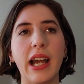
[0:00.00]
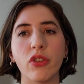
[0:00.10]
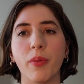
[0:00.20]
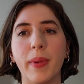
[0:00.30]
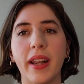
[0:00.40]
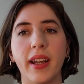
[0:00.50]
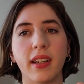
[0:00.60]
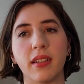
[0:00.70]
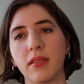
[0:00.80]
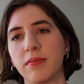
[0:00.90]

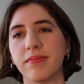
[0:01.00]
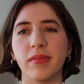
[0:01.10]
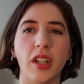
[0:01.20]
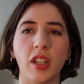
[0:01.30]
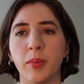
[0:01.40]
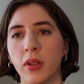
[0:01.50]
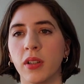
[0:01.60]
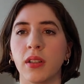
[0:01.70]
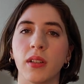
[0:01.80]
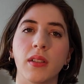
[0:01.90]
aromatic,
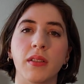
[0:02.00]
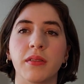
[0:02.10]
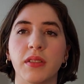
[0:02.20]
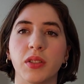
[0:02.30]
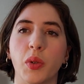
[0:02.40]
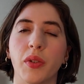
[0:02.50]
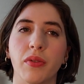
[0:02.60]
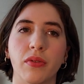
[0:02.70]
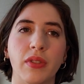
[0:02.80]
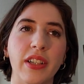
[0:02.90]
herbal sort
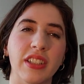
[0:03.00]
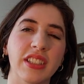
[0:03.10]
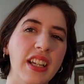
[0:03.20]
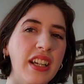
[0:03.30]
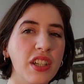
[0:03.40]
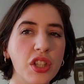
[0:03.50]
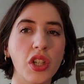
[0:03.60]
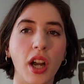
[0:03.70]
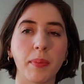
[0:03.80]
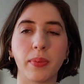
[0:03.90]
of fragrance.
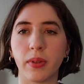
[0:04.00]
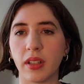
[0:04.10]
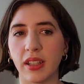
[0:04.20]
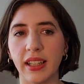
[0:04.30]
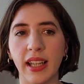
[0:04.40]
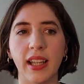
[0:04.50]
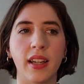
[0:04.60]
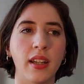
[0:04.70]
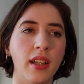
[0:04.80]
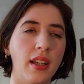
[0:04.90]
Sharp,
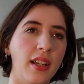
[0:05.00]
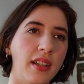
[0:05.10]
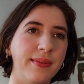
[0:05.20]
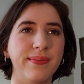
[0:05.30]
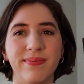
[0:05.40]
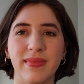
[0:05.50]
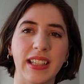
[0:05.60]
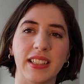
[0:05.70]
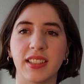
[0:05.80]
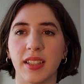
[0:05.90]
clean,
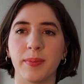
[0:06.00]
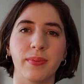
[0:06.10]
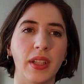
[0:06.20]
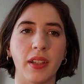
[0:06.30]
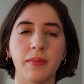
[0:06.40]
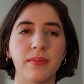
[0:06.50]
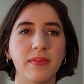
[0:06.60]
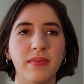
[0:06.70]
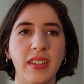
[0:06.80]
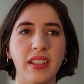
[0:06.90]
you got some,
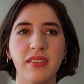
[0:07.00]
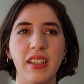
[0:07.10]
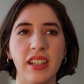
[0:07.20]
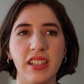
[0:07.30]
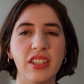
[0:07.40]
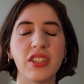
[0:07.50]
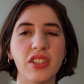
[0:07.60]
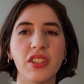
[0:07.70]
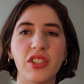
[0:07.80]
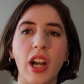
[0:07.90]

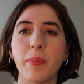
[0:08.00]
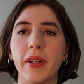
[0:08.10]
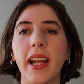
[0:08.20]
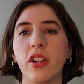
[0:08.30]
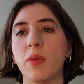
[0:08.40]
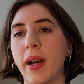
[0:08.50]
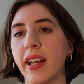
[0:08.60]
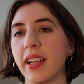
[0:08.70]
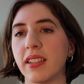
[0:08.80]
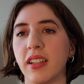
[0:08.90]
just sharp and
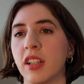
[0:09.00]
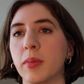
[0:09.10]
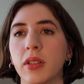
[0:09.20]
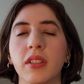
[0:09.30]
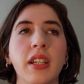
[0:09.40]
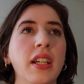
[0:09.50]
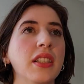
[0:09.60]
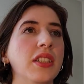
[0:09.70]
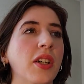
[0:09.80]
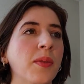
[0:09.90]
aromatic, herbal.
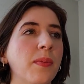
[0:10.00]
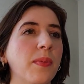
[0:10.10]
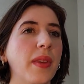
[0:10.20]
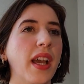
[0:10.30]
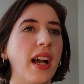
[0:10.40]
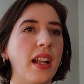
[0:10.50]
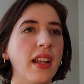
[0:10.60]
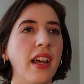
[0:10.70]
So a